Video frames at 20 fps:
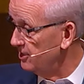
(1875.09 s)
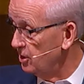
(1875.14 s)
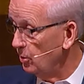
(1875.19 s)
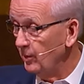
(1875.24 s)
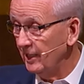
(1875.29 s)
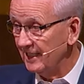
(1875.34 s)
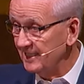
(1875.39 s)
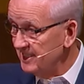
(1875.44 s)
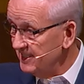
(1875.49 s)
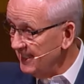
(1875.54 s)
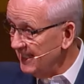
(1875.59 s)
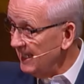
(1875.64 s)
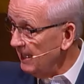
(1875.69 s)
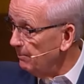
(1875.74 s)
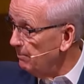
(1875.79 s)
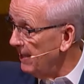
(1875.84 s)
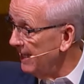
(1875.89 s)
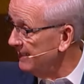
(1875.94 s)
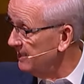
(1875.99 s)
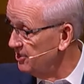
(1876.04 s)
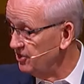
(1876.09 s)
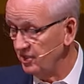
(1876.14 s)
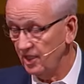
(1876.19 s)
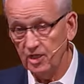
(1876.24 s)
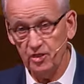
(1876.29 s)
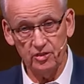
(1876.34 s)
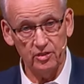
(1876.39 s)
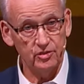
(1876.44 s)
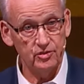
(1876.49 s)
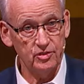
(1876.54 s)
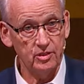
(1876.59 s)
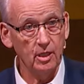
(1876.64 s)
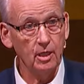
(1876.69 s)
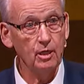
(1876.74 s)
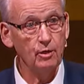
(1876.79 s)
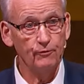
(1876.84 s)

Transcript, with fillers: So we could see him make decisions